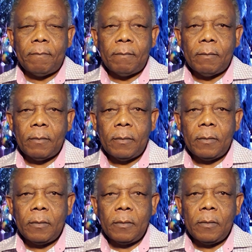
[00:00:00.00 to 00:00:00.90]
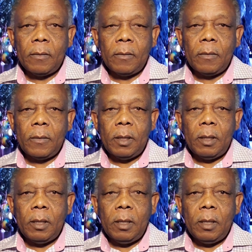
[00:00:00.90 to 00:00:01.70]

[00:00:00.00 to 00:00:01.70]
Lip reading: No one is speaking in this clip.